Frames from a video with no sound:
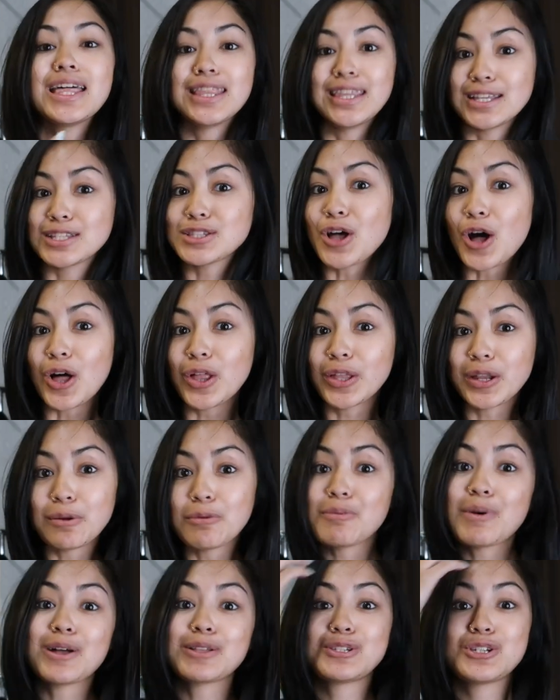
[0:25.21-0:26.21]
This haul that
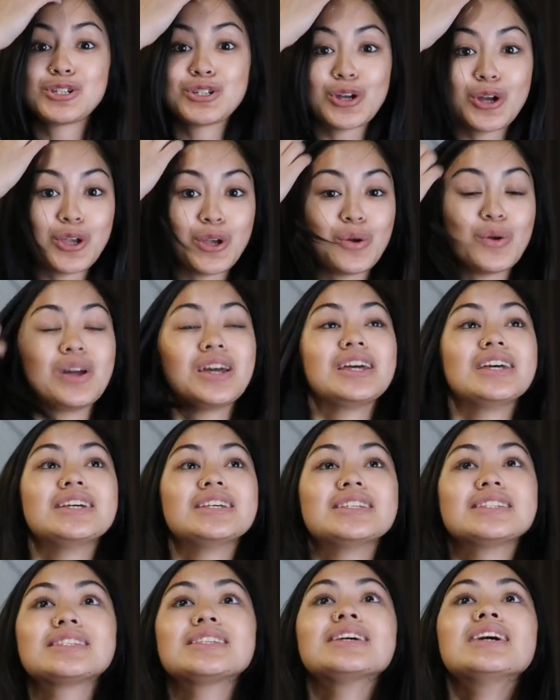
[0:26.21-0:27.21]
I'm about to show you
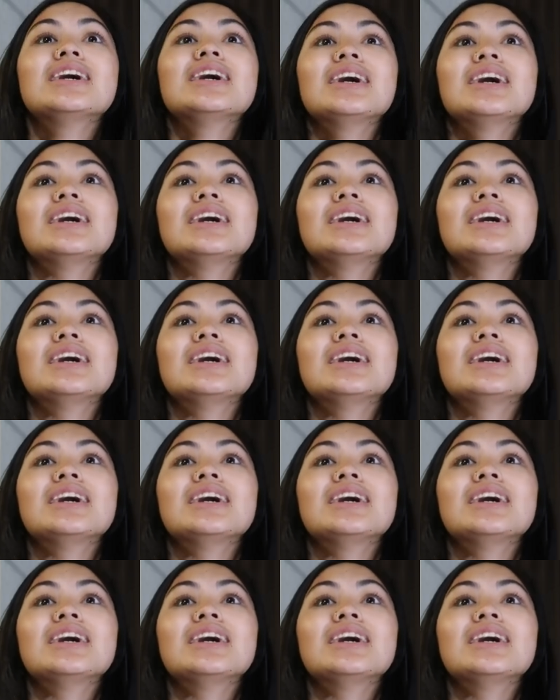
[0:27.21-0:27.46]
is